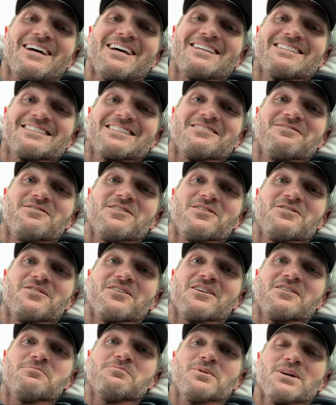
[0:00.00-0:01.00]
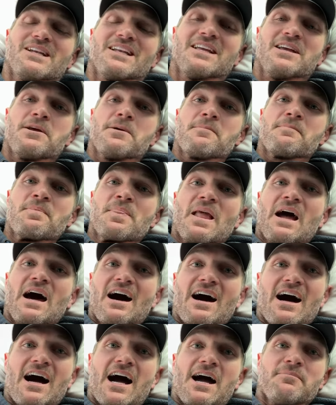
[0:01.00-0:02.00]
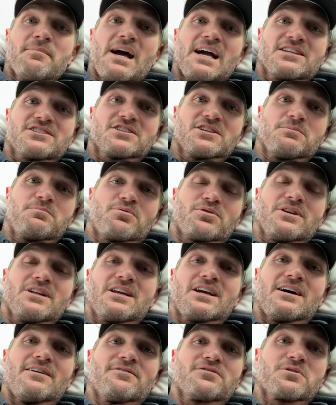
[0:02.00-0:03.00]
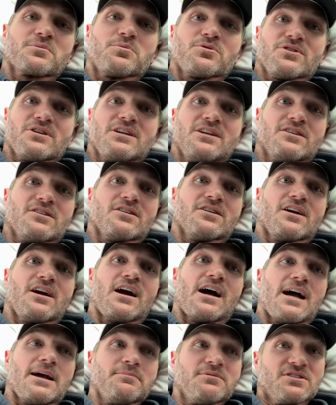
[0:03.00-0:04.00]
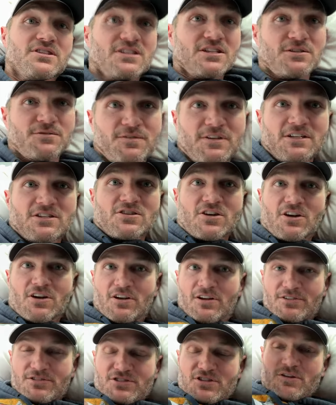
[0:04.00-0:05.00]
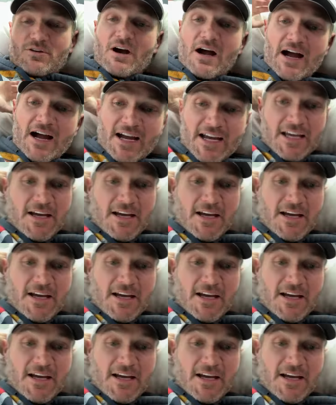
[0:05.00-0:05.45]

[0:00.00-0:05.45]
as the viewer, but uh, I'm actually pretty comfortable here. I'm six feet tall, so I